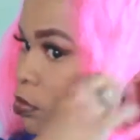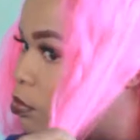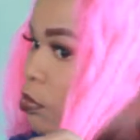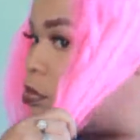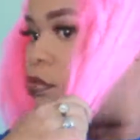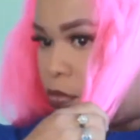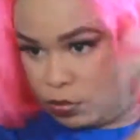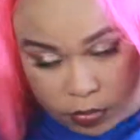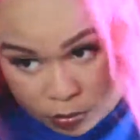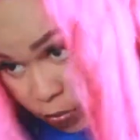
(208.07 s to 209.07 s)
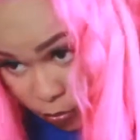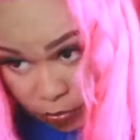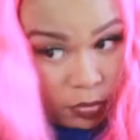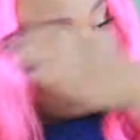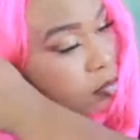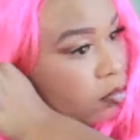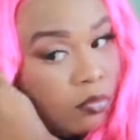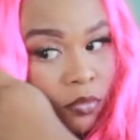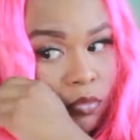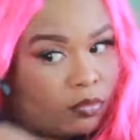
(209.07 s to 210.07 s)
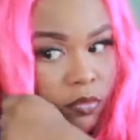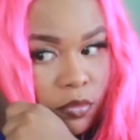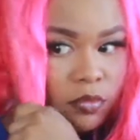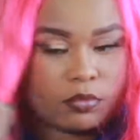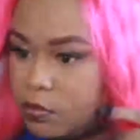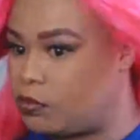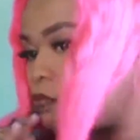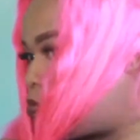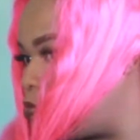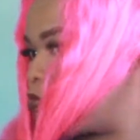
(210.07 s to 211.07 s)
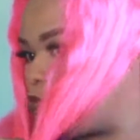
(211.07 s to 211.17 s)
hair in the back plus the swoop. So I'm going to section it off